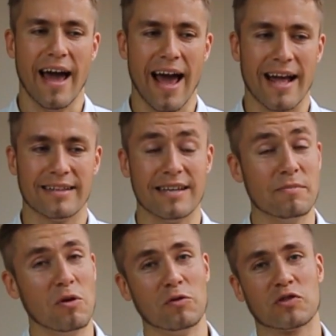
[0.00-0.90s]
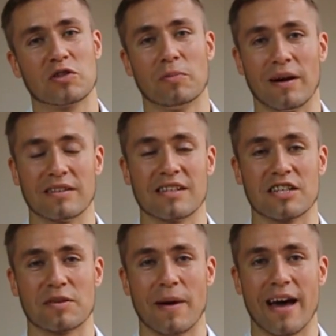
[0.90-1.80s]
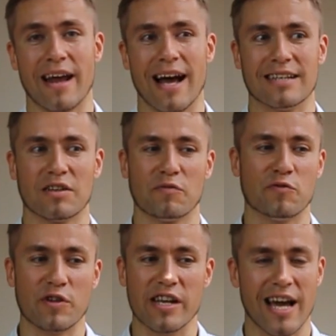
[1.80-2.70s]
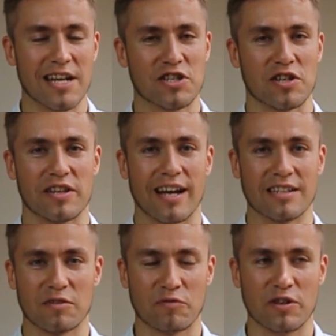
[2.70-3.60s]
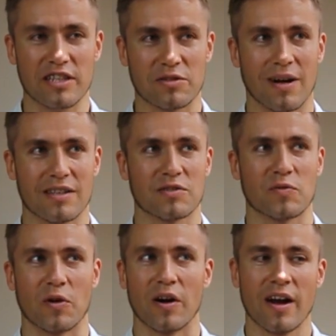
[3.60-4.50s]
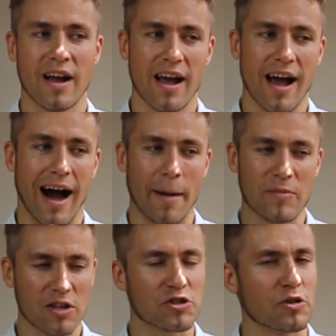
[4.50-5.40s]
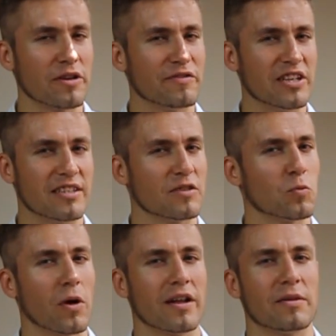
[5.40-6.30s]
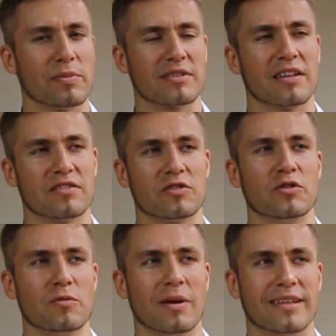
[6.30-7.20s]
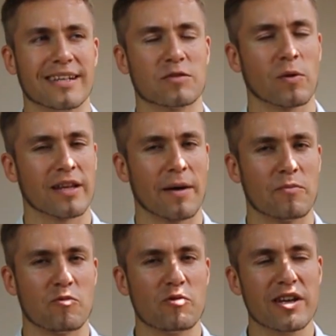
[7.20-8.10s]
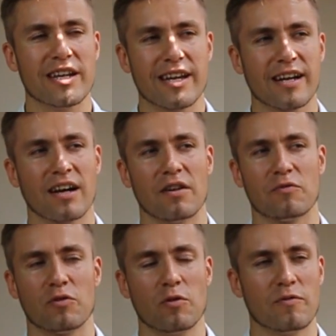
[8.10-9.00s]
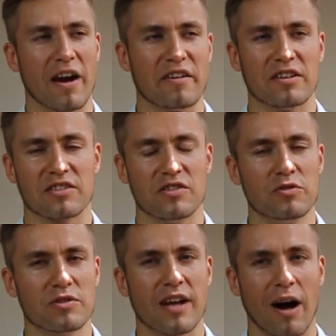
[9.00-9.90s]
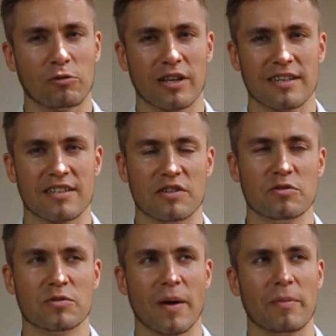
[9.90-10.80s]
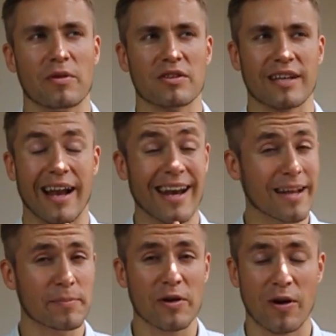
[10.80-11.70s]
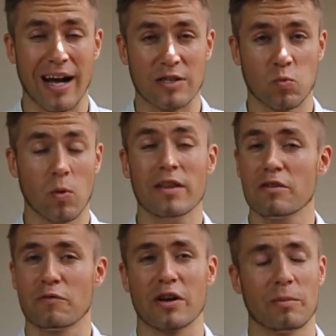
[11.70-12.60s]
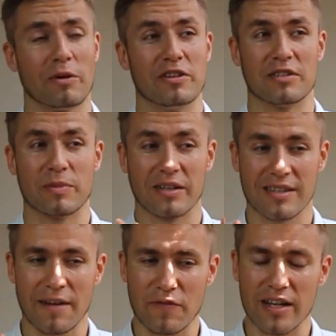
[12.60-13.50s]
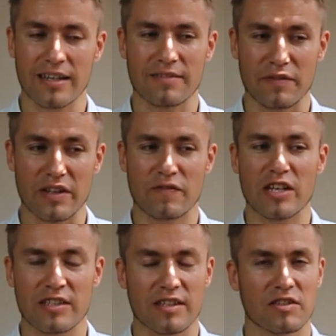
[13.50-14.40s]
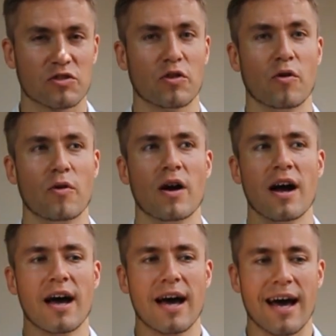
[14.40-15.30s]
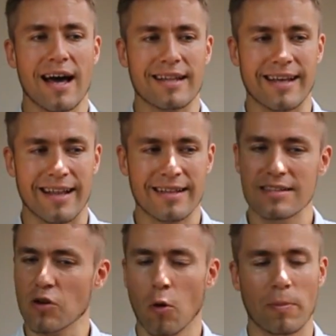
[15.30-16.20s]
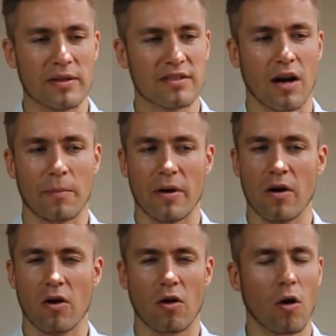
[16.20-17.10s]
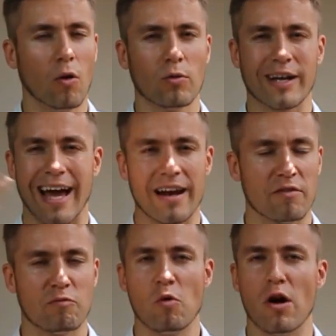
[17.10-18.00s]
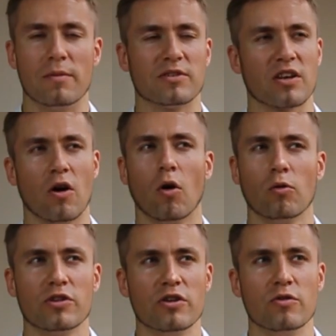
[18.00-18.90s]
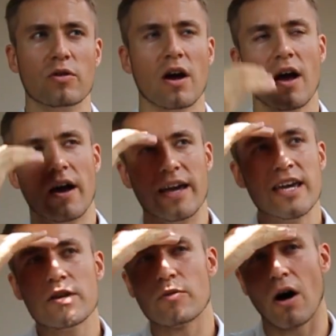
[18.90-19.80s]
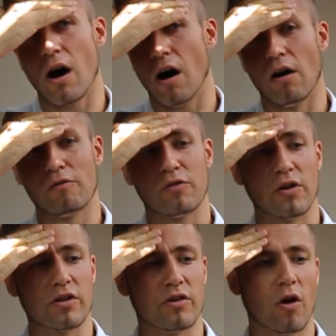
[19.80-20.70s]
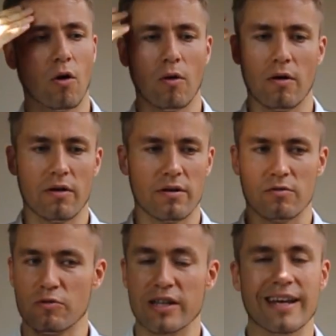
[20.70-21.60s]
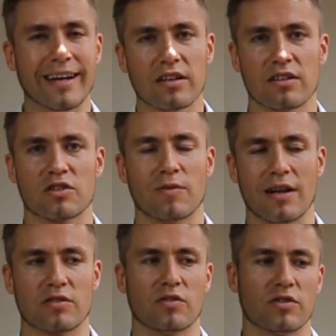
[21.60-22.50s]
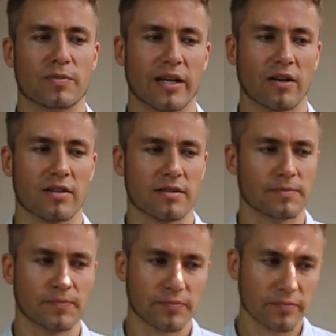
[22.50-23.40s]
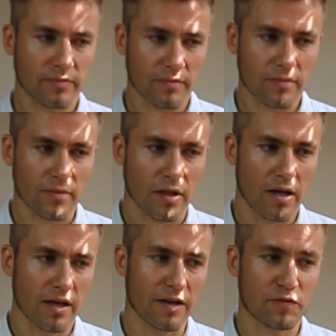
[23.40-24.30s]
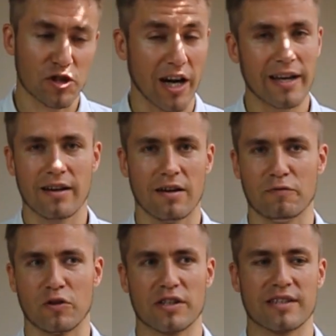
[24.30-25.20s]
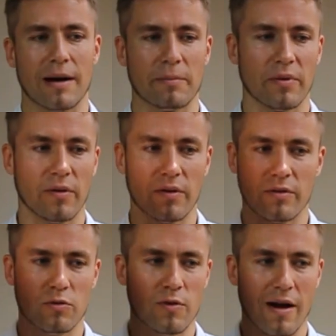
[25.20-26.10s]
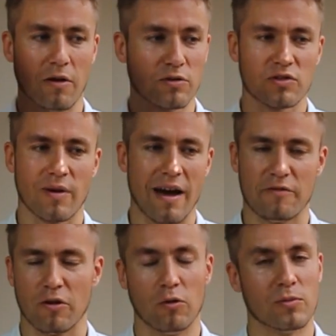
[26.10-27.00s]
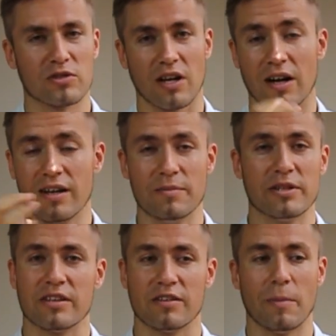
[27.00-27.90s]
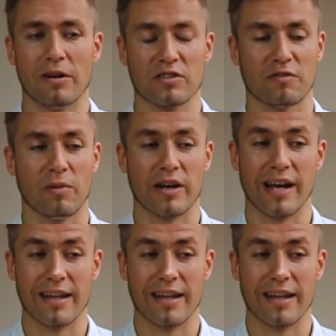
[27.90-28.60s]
and he moves to Paris Saint-Germain as a free agent, as a free transfer. I'm not sure if this is 100% true, but that's what I'm reading through various news outlets and newspapers. And let me know, guys, what do you think about this? Because I think if this is true, then this opens up a whole can of worms, a whole new era of, you know, ridiculous transfers. Because if China, for example, who also have almost unlimited amounts of money,